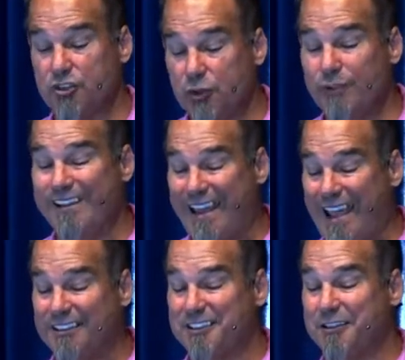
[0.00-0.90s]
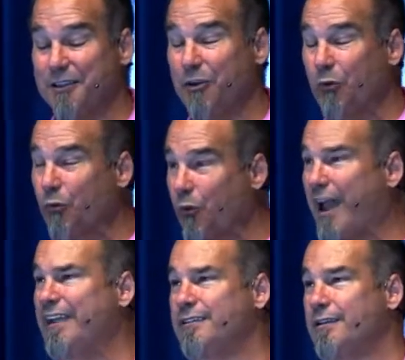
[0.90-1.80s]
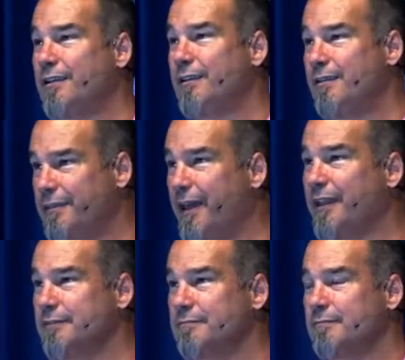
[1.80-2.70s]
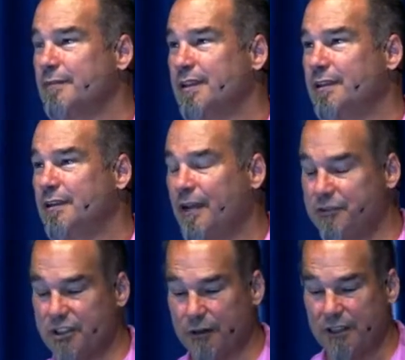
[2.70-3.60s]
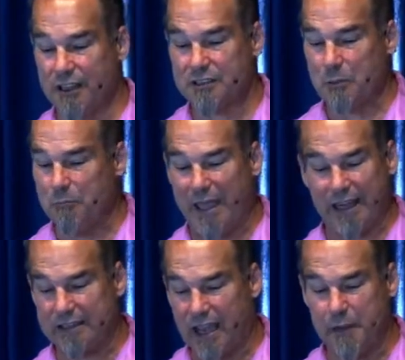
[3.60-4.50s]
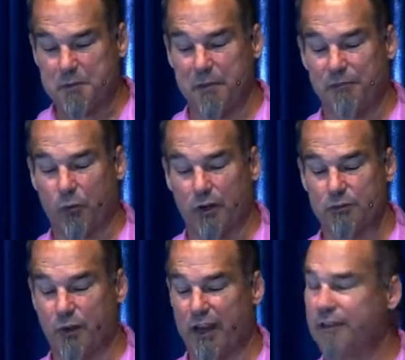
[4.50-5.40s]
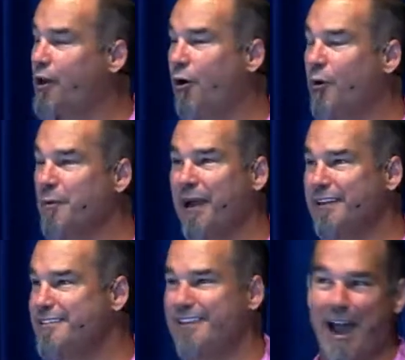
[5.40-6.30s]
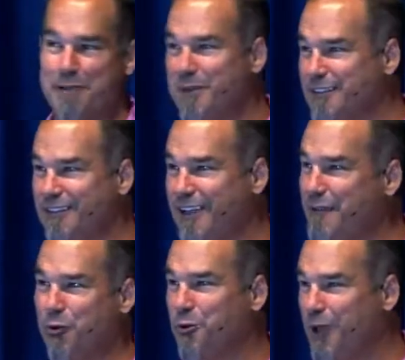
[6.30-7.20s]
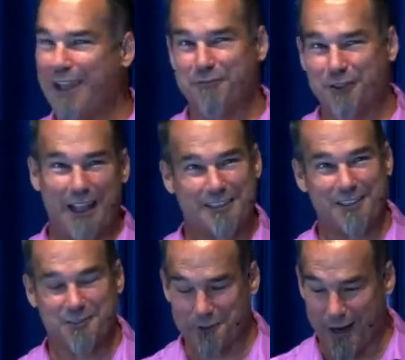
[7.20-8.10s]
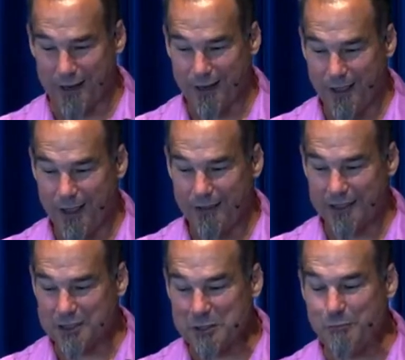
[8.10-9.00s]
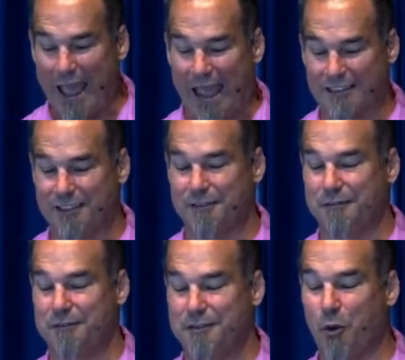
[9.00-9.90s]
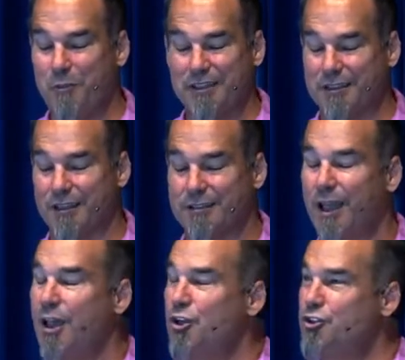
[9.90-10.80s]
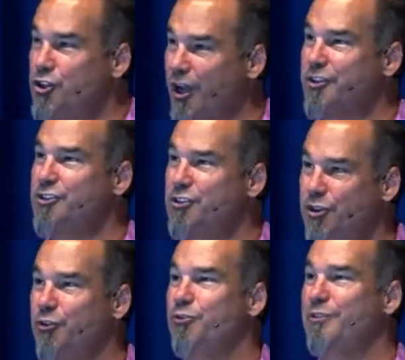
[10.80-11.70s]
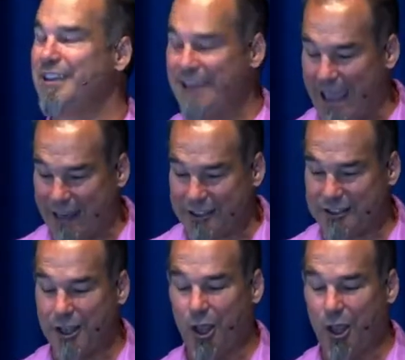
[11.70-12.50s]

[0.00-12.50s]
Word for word: do the next right thing. I've shared this many times before. It's what I'd call one of my diamond level life lessons, right? This is massive. Don't miss this. Just do the next